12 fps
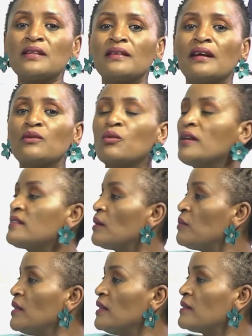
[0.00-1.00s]
that, wait a
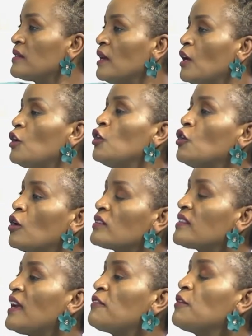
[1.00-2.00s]
minute, not
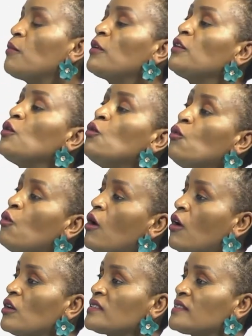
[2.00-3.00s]
everybody who
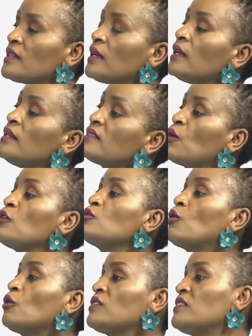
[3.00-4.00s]
was is going to
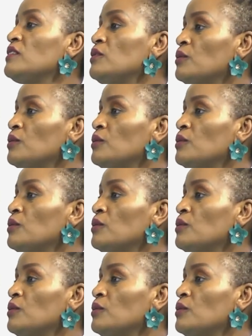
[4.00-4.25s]
continue.